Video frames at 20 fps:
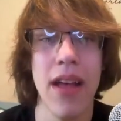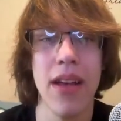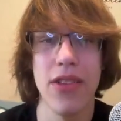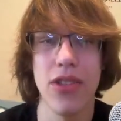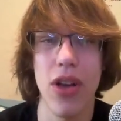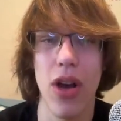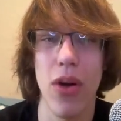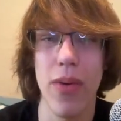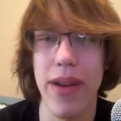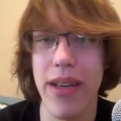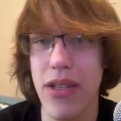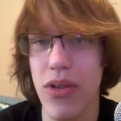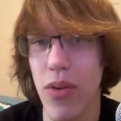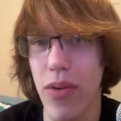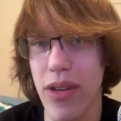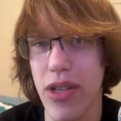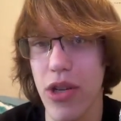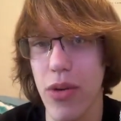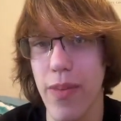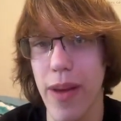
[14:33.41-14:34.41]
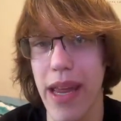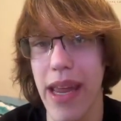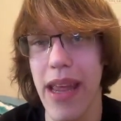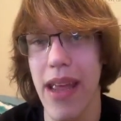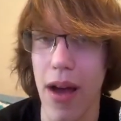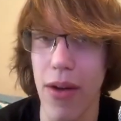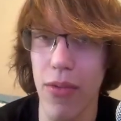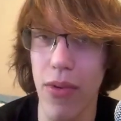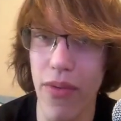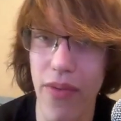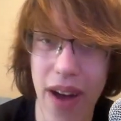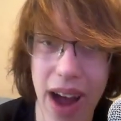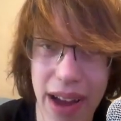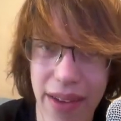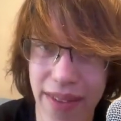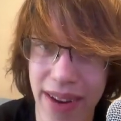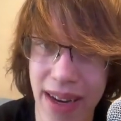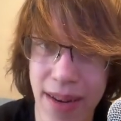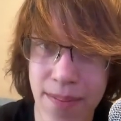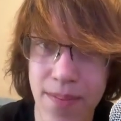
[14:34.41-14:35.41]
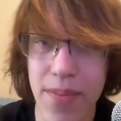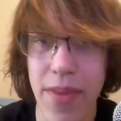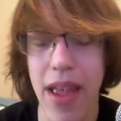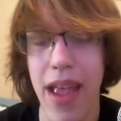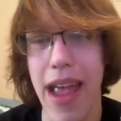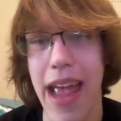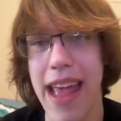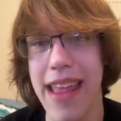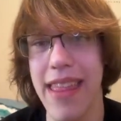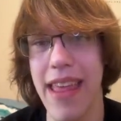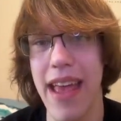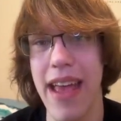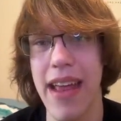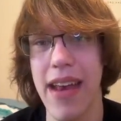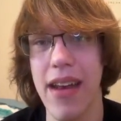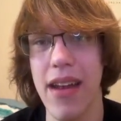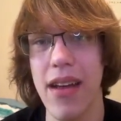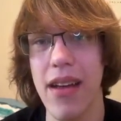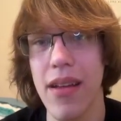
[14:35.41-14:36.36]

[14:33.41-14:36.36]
So he's going to be reviving and then